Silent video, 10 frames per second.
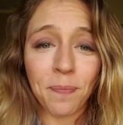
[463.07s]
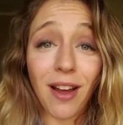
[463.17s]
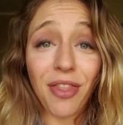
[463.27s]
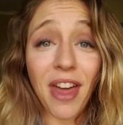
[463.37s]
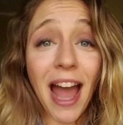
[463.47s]
And
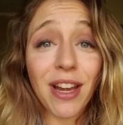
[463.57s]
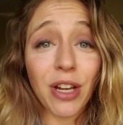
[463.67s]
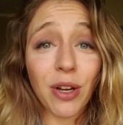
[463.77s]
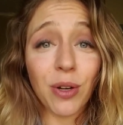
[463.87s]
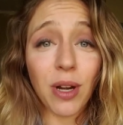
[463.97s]
on that
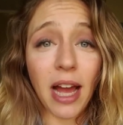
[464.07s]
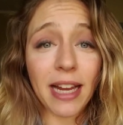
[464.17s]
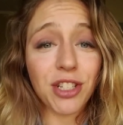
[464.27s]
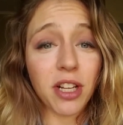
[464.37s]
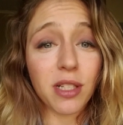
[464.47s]
note,
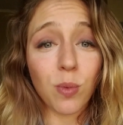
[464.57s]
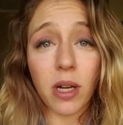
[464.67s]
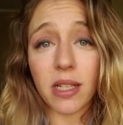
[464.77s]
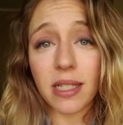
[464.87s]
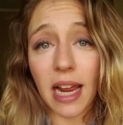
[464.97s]
I just
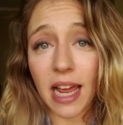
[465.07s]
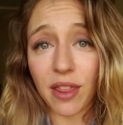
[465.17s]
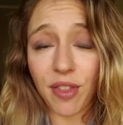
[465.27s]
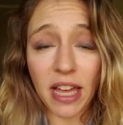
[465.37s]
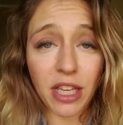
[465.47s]
want to say
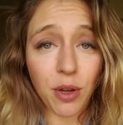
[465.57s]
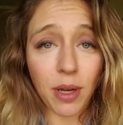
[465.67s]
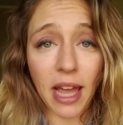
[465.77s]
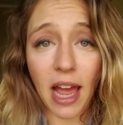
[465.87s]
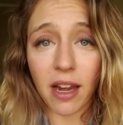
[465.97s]
thank you
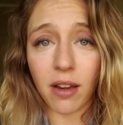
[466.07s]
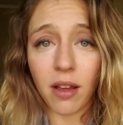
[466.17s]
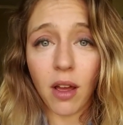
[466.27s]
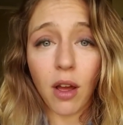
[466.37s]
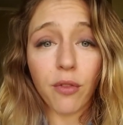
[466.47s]

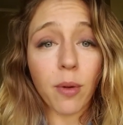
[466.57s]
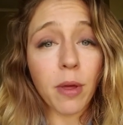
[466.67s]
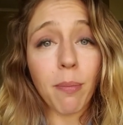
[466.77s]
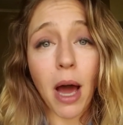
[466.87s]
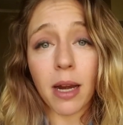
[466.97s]
again from
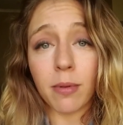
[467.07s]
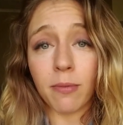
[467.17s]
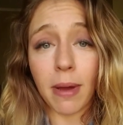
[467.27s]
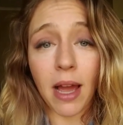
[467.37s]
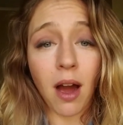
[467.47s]
the bottom
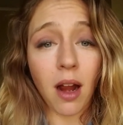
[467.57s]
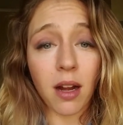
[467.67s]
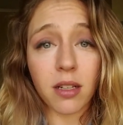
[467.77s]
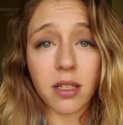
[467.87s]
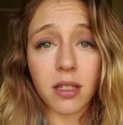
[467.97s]
of my
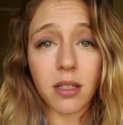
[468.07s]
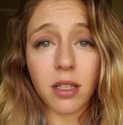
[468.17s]
heart.